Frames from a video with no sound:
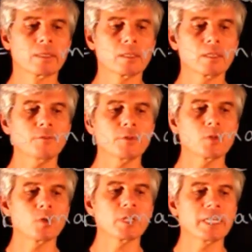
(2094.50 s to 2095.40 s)
if and
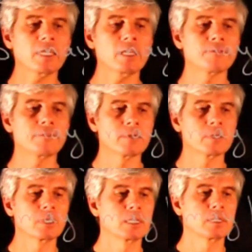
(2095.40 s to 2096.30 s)
only if
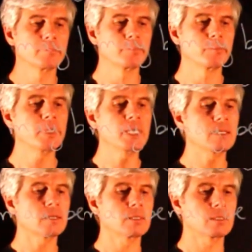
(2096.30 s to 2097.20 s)

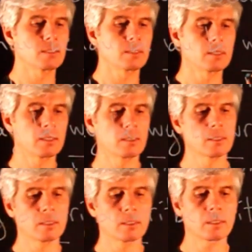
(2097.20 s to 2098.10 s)
B
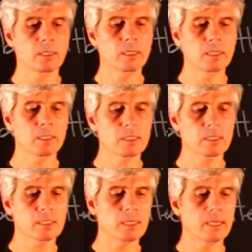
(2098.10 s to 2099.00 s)

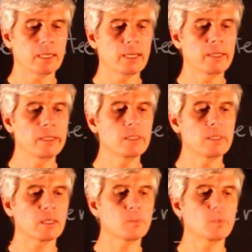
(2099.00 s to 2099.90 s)
is a
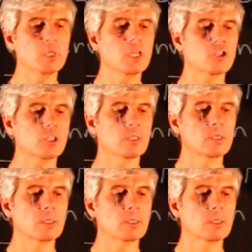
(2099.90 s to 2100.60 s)
linear combination